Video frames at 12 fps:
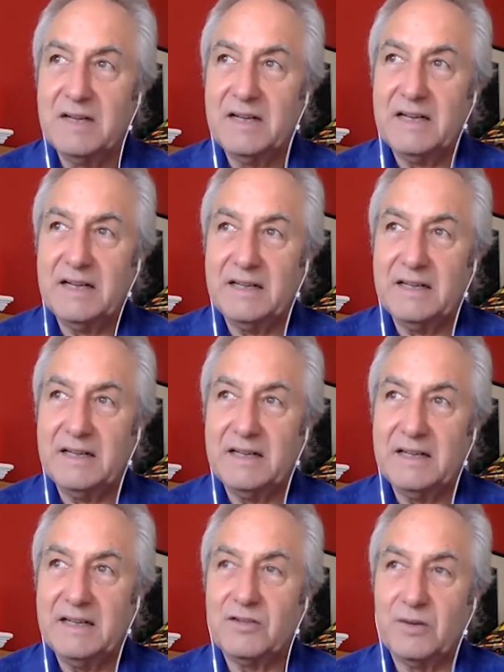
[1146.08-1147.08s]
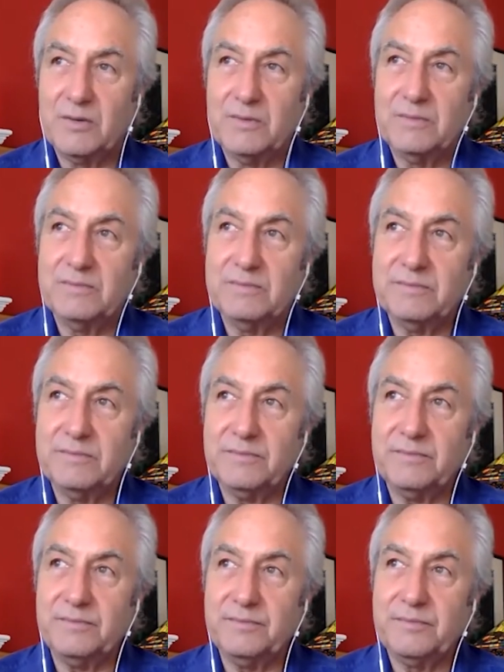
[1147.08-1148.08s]
And so,
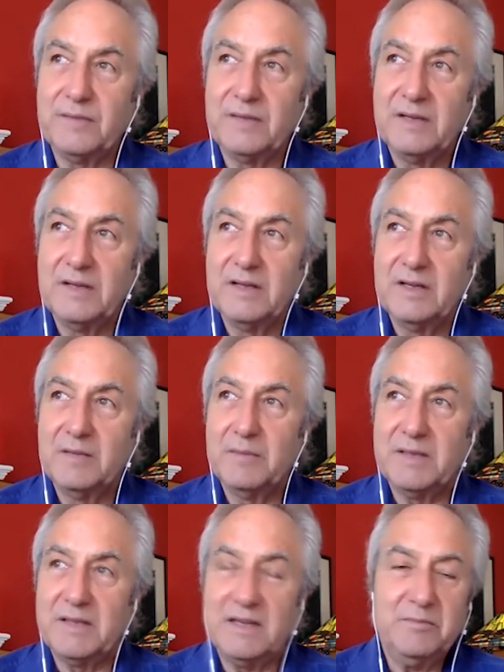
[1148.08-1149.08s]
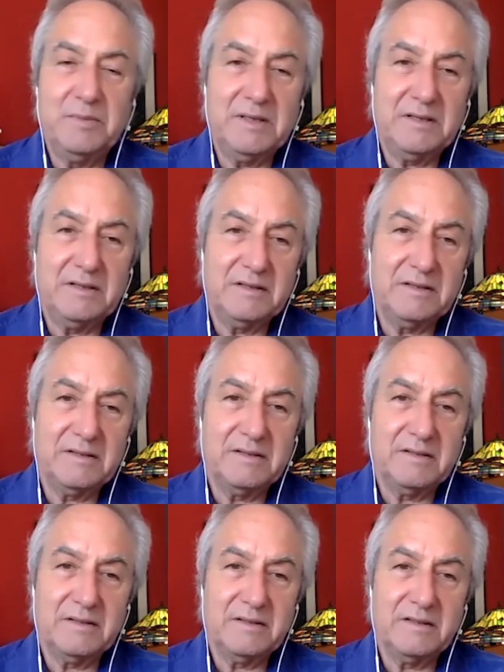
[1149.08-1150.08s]
but they've been
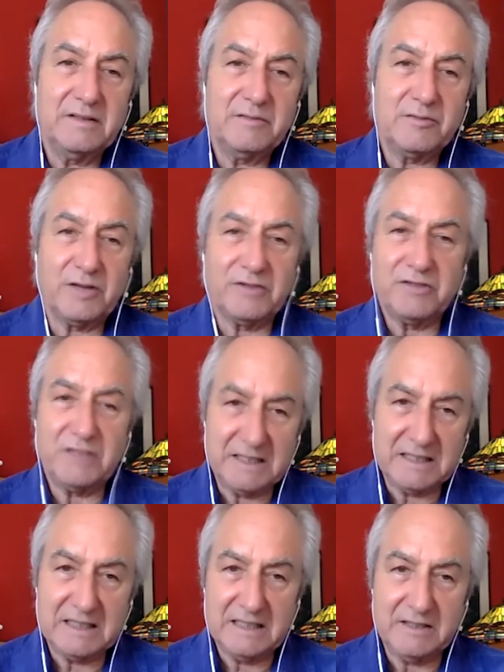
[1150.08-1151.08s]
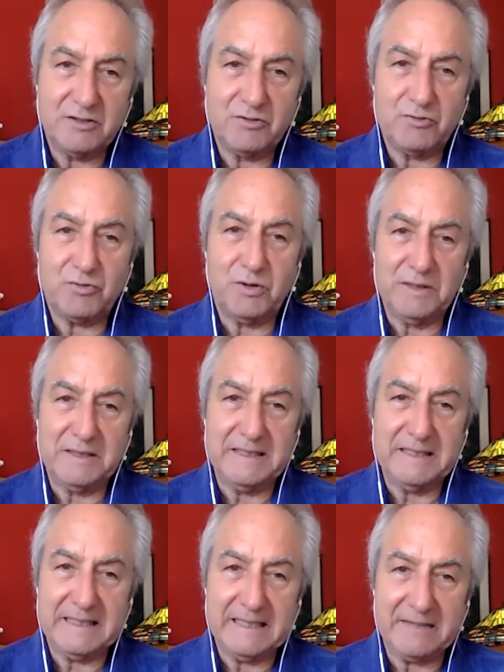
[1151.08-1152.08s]
fraudulently controlling
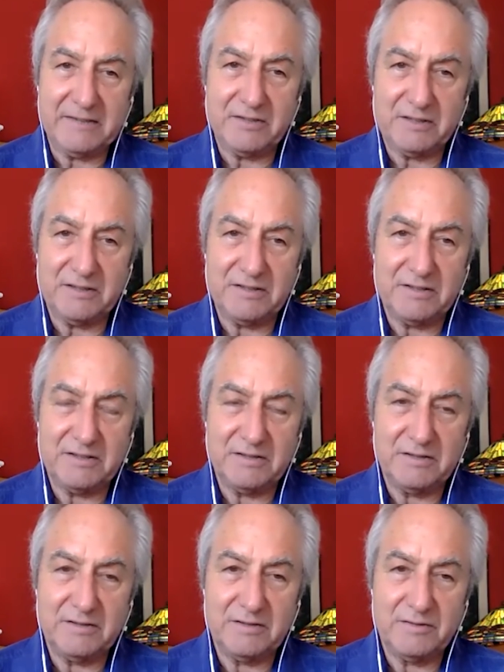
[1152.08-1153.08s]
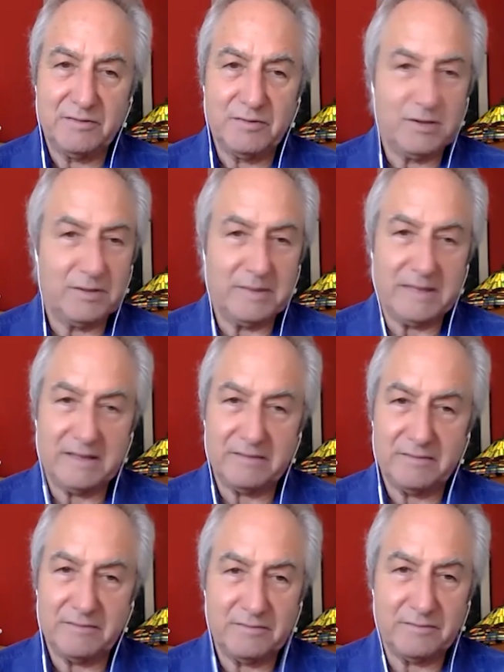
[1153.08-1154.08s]
the elections for about
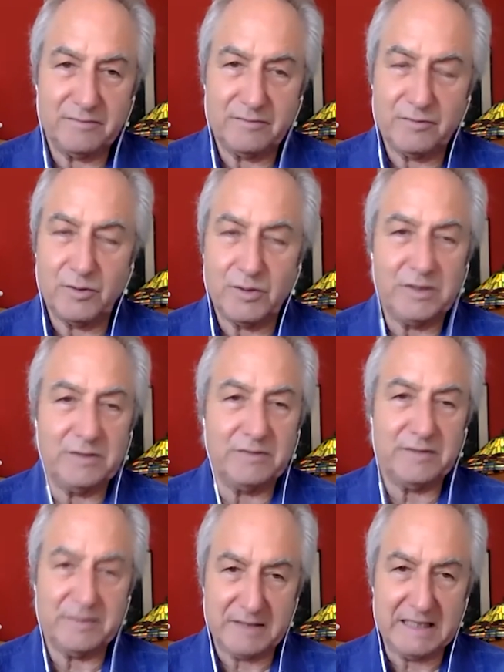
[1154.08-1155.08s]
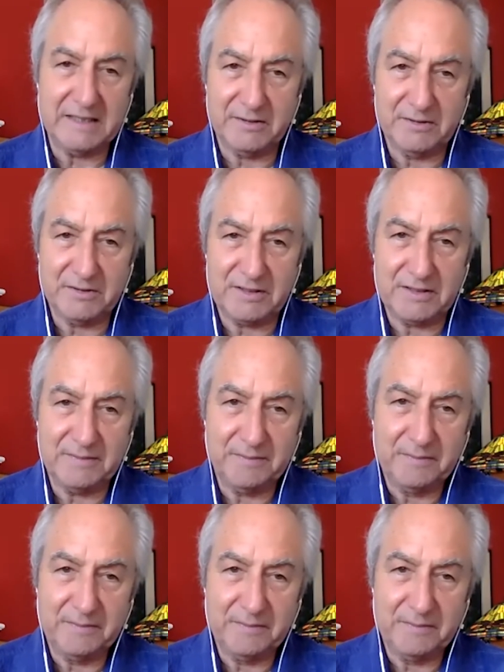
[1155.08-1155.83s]
40 or 50 years.